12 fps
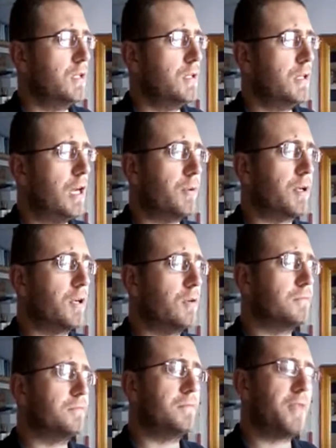There we go.
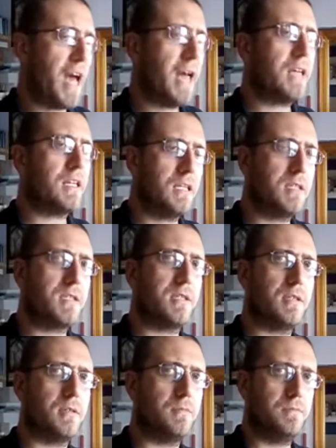That is the